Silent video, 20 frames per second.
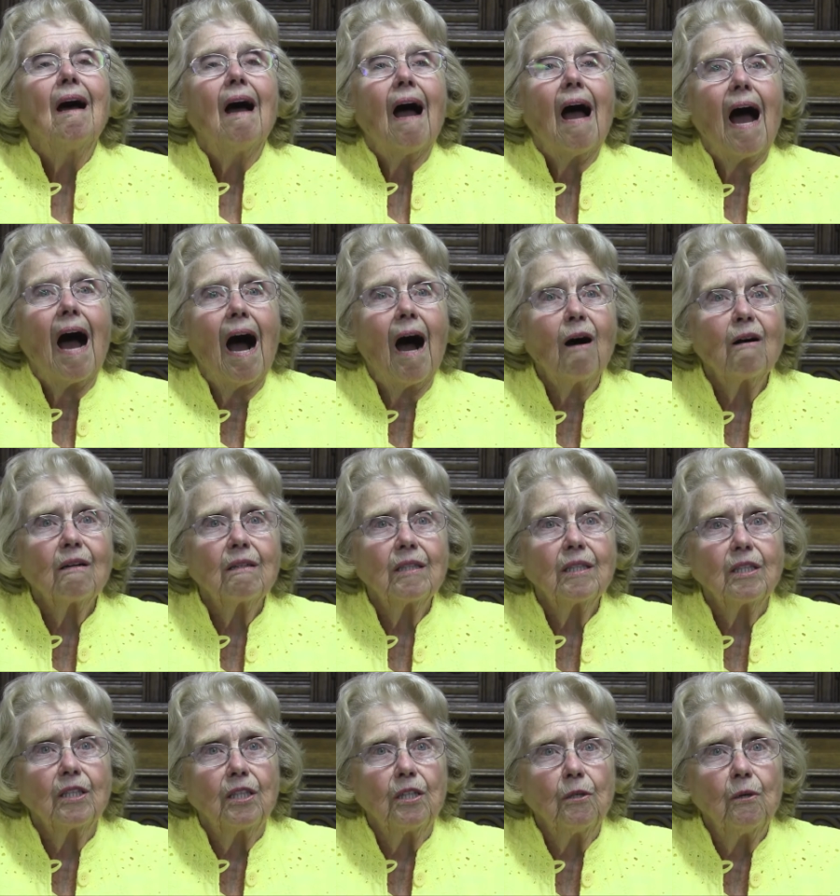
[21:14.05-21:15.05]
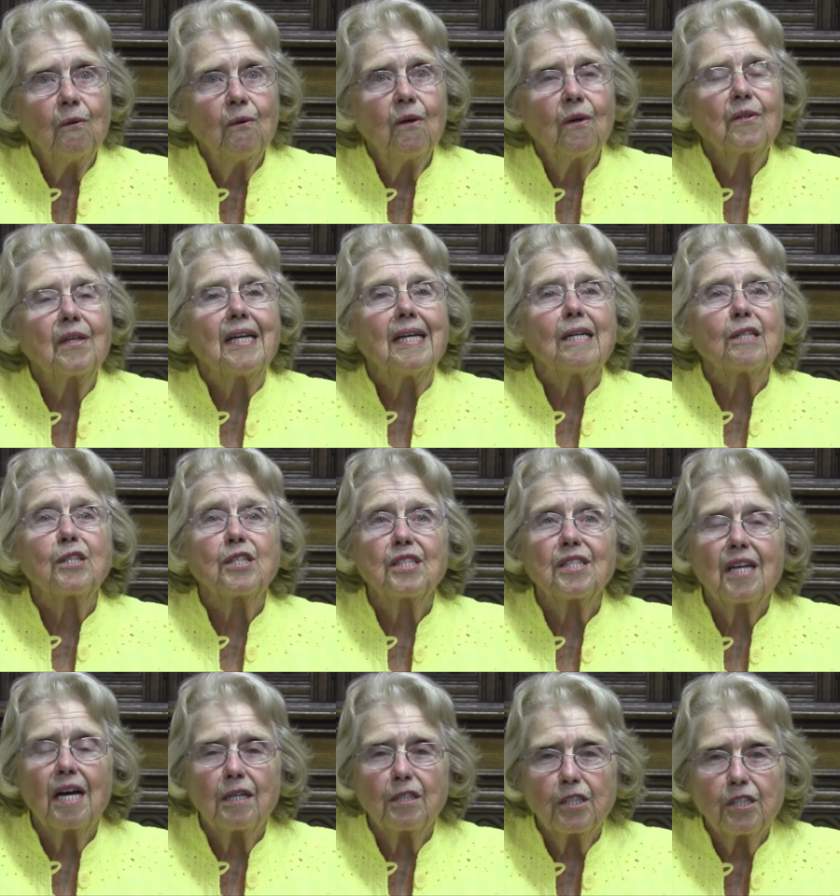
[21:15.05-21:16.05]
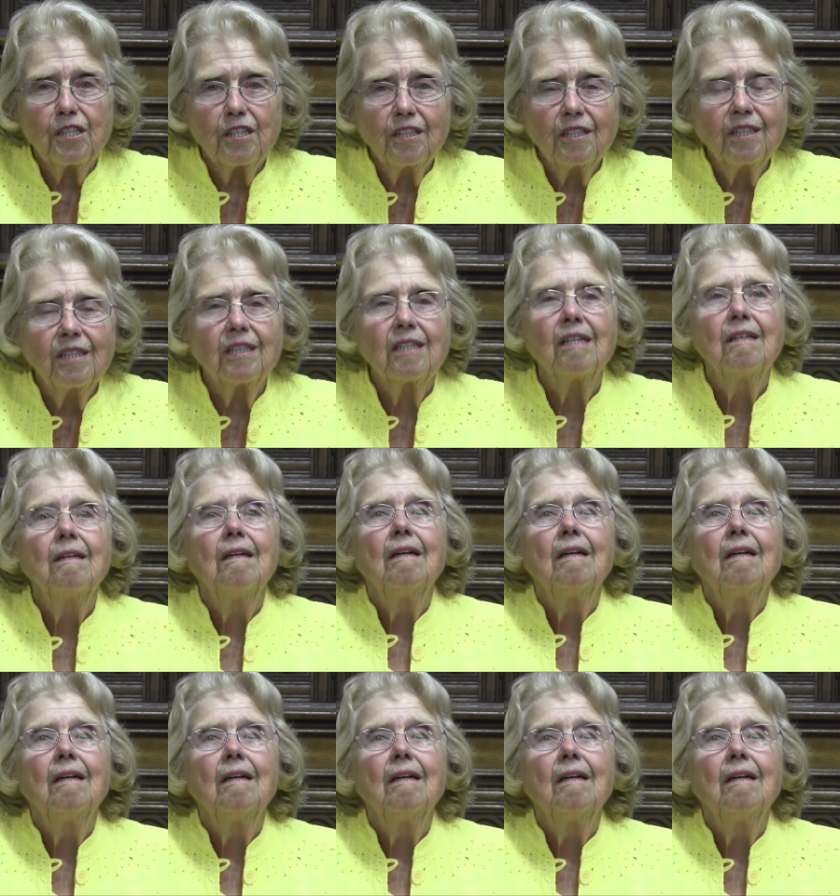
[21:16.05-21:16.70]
how to do the accessions.